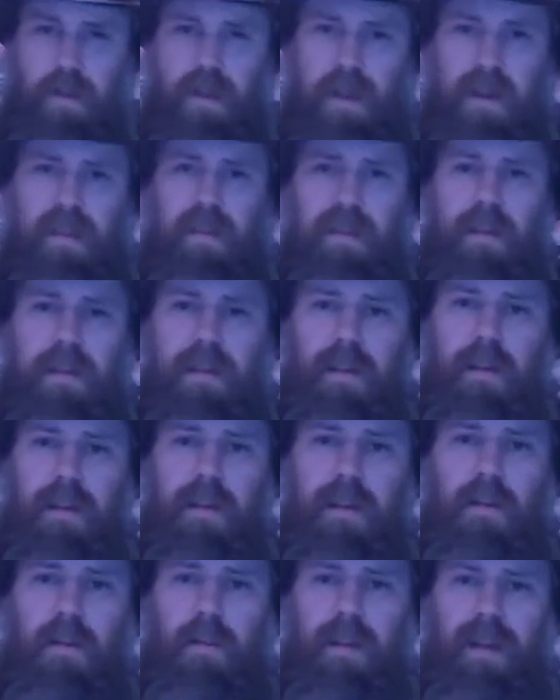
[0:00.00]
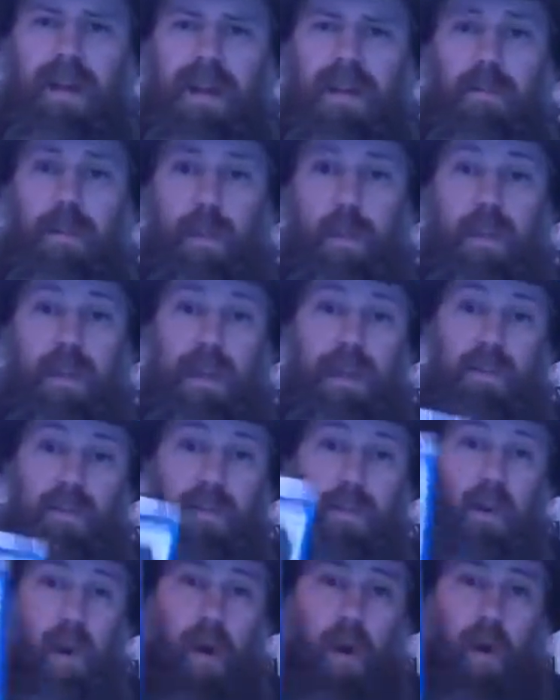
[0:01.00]
days, I did a
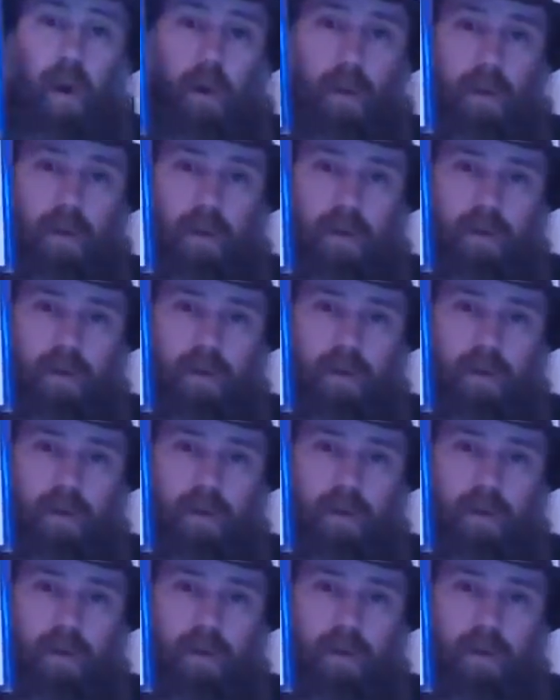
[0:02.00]
blaxploitation horror